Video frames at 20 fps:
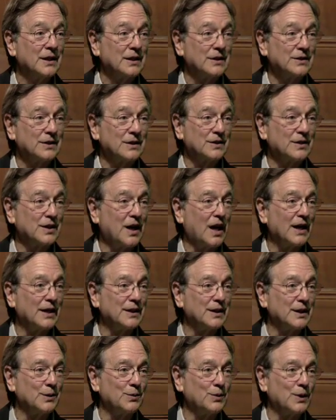
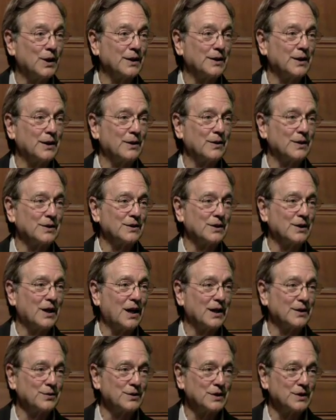society where there is a lot of